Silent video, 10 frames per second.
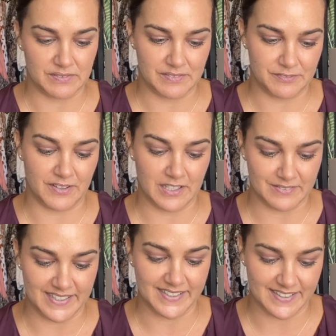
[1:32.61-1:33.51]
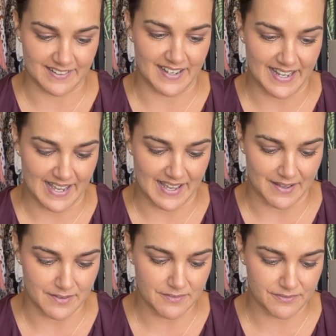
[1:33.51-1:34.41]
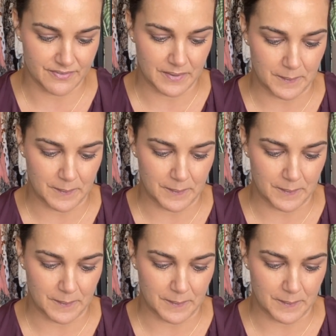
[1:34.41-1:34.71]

following that I have,